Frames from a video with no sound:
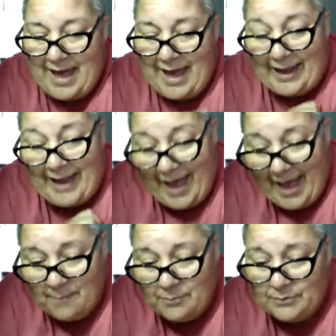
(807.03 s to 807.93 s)
A
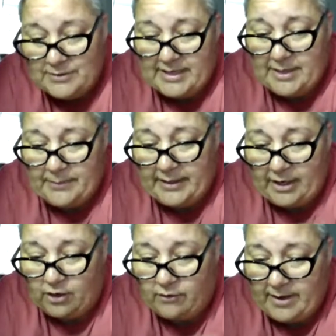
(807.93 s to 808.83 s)
cab pulls up and
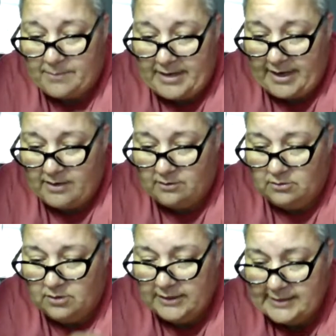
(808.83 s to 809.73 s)
I grab the handle.
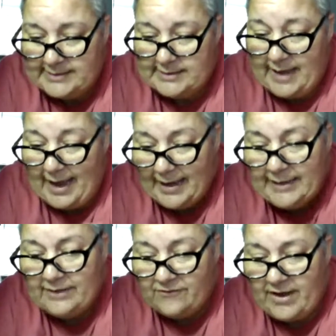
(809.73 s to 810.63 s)
Listen, I
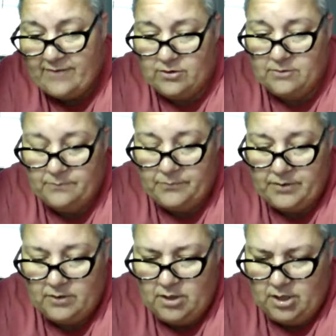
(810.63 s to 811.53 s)
need a favor.
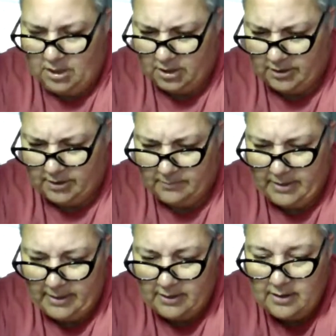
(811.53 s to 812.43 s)
Anything,
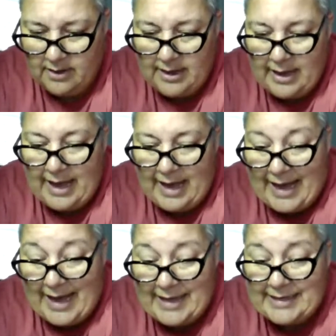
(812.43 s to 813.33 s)
man.
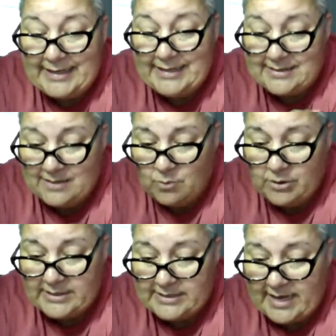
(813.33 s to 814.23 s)
I need
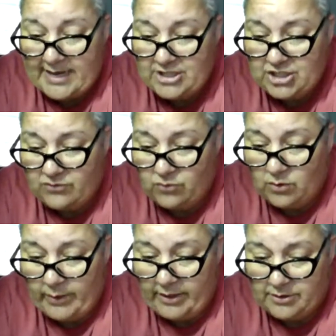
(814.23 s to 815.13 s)
somewhere to stay just for
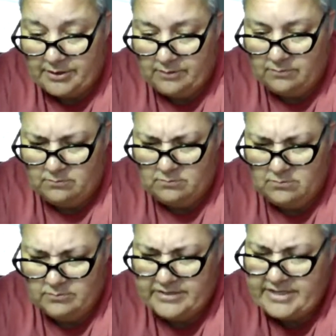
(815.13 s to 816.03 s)
a week or two.
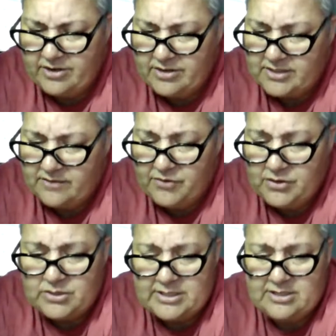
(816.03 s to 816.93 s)
Derek's
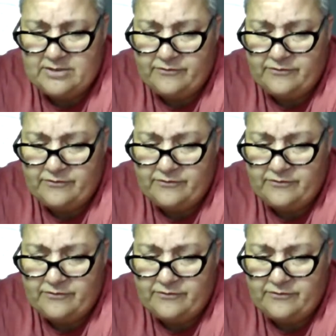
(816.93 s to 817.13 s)
confusion